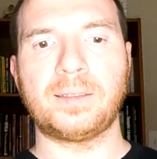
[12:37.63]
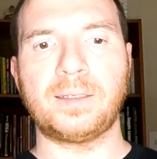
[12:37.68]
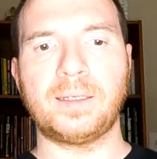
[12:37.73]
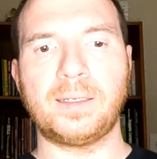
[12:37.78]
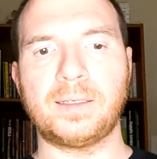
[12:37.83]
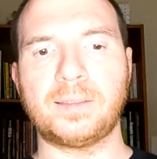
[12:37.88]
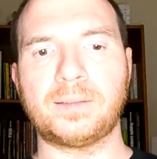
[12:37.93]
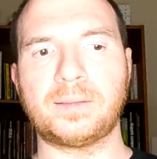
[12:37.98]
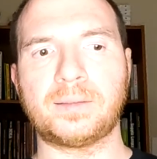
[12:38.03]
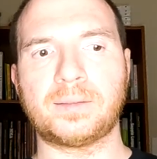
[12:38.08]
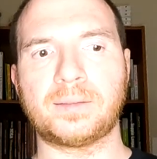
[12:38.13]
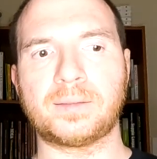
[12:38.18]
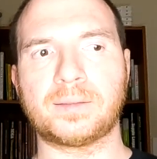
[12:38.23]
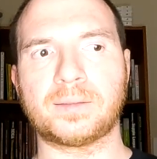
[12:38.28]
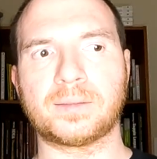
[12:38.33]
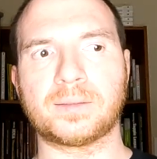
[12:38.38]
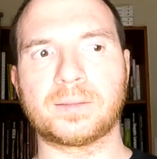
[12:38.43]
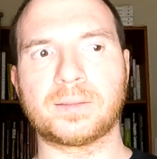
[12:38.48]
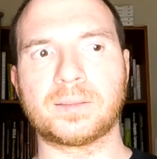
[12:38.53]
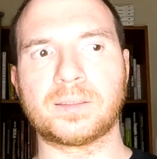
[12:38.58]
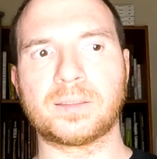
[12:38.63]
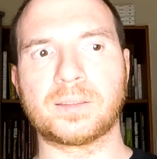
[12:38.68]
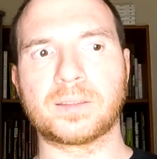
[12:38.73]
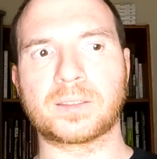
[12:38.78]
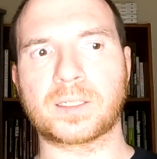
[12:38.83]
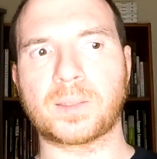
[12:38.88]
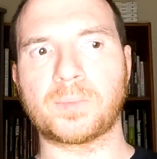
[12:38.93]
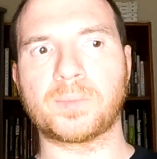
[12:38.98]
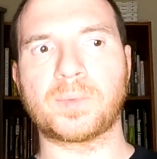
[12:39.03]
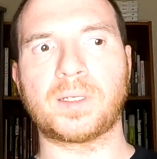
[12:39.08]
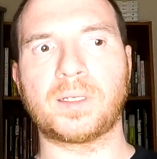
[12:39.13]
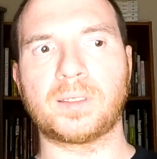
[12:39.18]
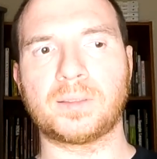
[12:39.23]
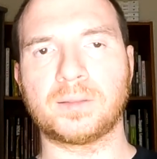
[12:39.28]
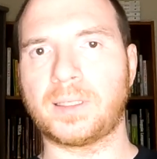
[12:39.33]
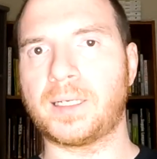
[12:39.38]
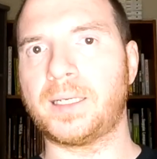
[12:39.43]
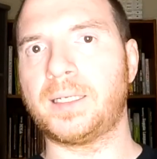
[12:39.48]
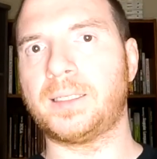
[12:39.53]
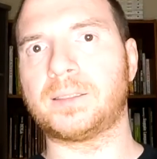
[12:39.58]
in
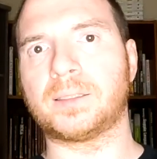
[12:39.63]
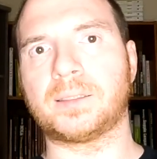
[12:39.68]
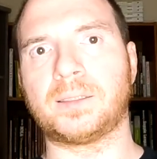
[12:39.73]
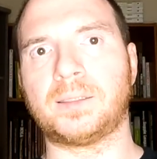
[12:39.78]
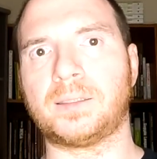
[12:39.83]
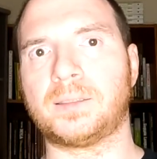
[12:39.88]
something like,